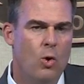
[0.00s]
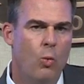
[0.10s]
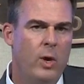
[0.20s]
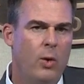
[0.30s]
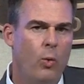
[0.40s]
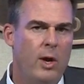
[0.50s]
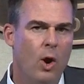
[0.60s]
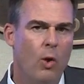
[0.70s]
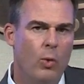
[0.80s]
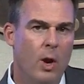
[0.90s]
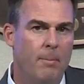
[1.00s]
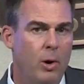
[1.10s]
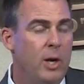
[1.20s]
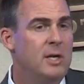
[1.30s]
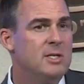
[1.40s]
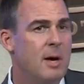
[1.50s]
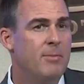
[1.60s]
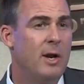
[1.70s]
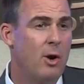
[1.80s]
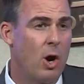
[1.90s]
We are putting
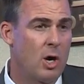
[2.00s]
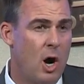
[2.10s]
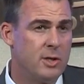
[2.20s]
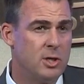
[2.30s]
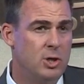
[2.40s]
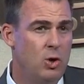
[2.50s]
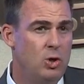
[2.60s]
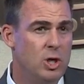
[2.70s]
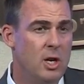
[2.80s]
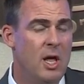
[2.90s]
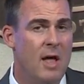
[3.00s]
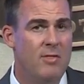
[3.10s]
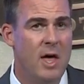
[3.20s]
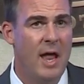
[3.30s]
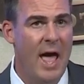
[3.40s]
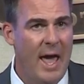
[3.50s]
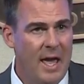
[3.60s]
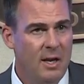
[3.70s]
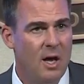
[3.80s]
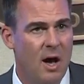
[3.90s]
something in our Constitution that
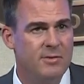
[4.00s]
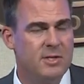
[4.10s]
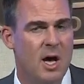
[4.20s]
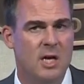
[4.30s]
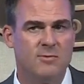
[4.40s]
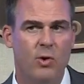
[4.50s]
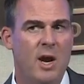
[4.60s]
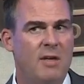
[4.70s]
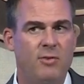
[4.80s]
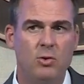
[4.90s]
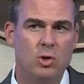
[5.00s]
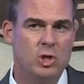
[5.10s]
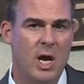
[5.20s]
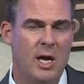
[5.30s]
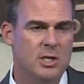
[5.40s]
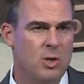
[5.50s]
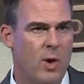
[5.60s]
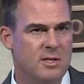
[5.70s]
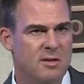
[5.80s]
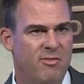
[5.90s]
handcuffs us for any future change.
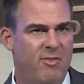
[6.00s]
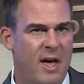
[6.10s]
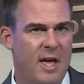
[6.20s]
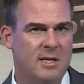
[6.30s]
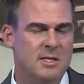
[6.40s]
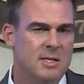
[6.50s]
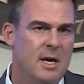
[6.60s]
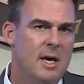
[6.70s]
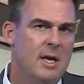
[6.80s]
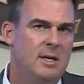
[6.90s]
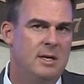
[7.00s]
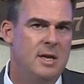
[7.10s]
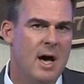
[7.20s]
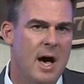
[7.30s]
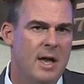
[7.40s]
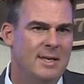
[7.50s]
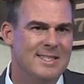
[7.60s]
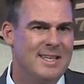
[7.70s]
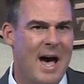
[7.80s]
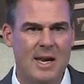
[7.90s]
So as the feds
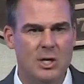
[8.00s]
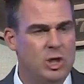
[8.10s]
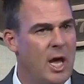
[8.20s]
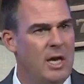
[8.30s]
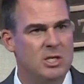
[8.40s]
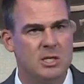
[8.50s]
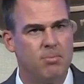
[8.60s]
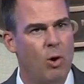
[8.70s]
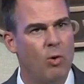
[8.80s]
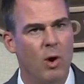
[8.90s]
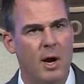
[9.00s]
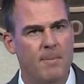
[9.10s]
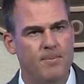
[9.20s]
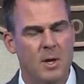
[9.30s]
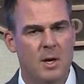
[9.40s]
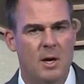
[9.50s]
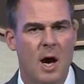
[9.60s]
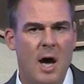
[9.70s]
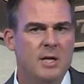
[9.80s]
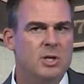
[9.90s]
decide to change this program,
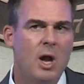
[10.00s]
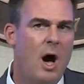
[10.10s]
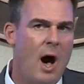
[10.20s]
it's going to